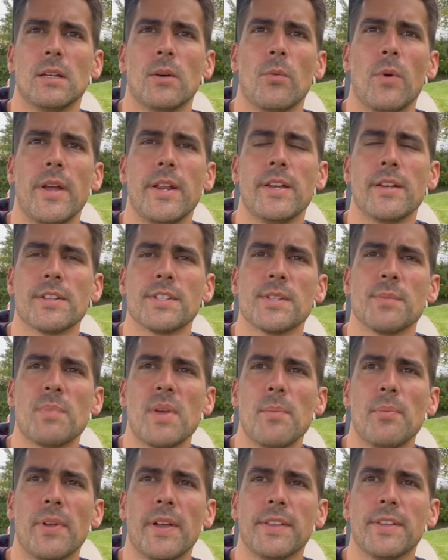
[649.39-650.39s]
Waiting on some
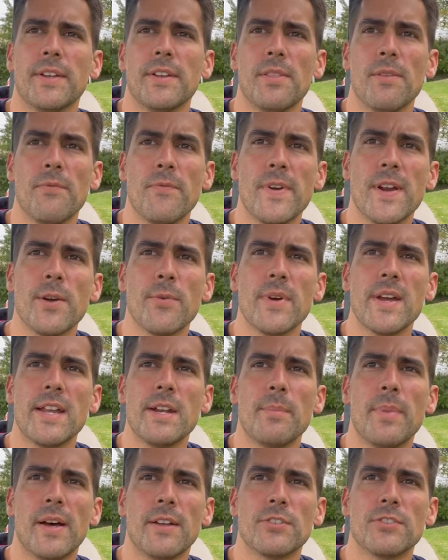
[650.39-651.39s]
people out there in the fairway at
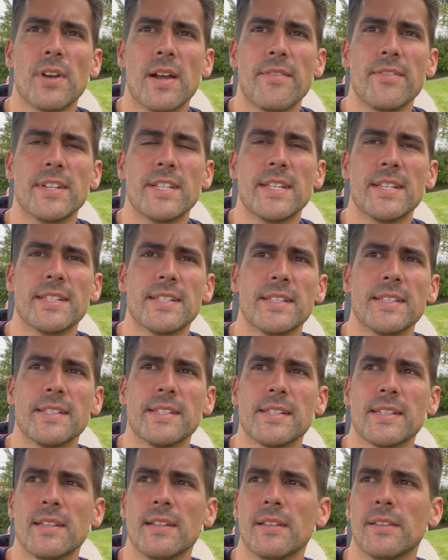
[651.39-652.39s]
about driving
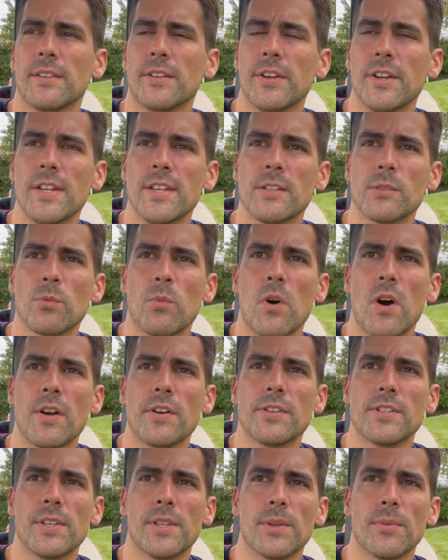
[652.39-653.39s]
distance. There is
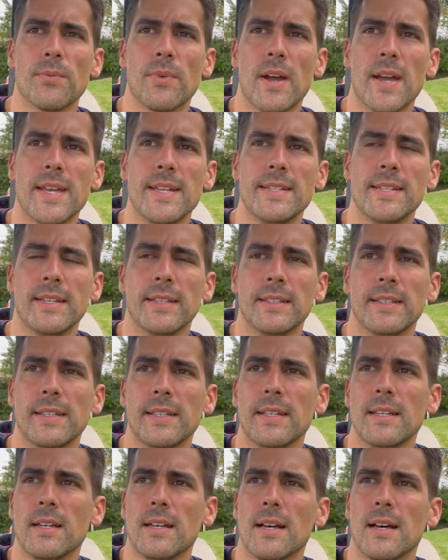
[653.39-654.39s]
water to the right.
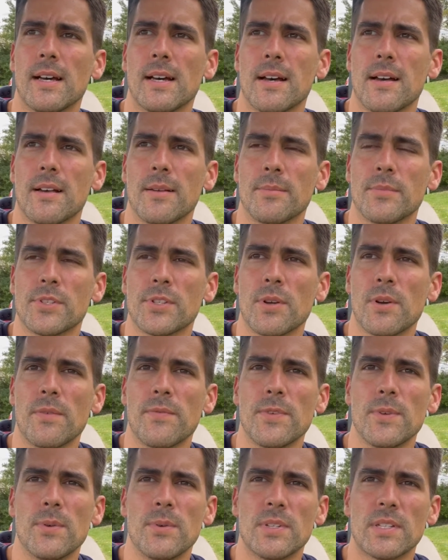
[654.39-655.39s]
Um, so
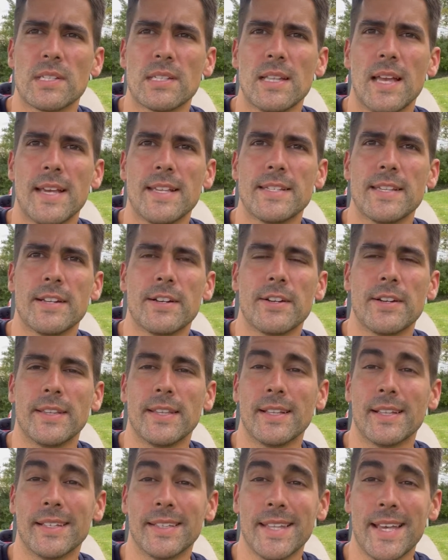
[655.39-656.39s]
if you slice it or
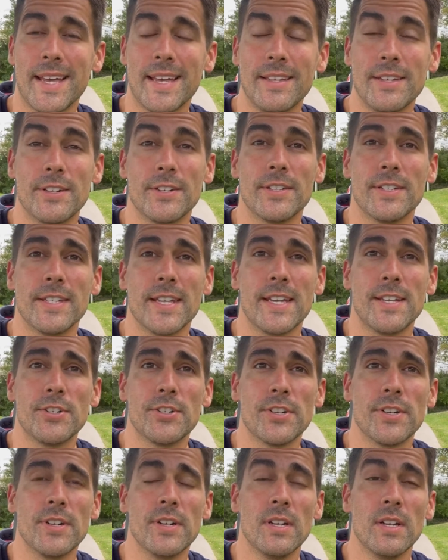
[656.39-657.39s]
anything like that, you're in
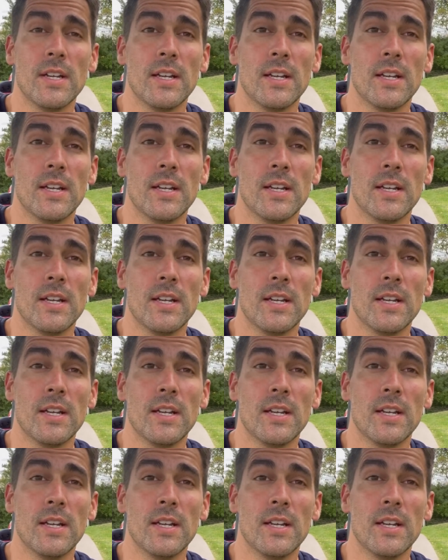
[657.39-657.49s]
danger.